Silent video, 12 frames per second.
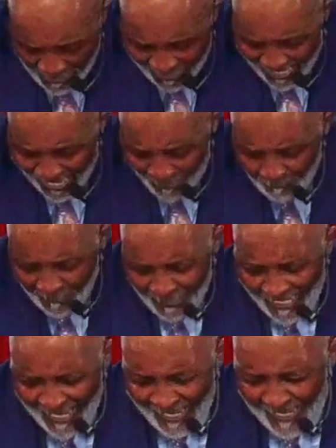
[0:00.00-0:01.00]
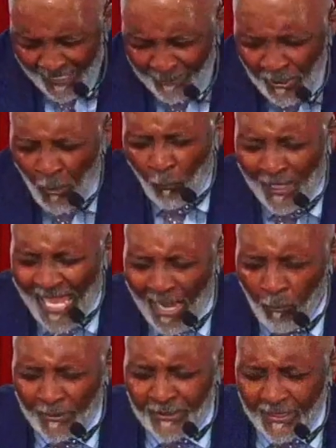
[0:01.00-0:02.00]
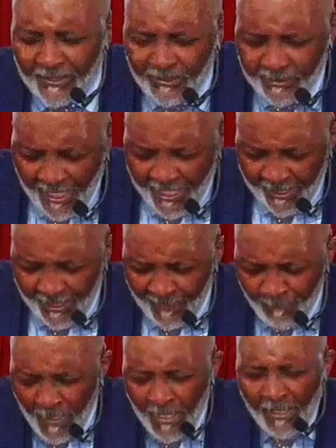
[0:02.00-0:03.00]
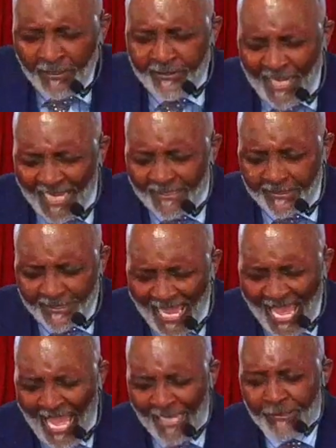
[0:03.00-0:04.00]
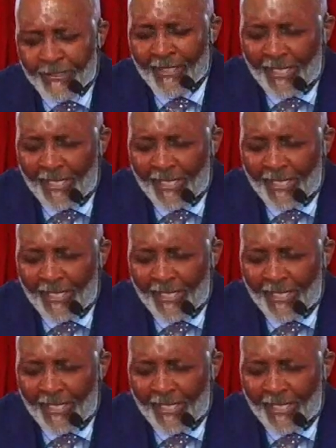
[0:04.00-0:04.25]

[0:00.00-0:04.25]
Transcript: I'm glad when I was a sinner destined to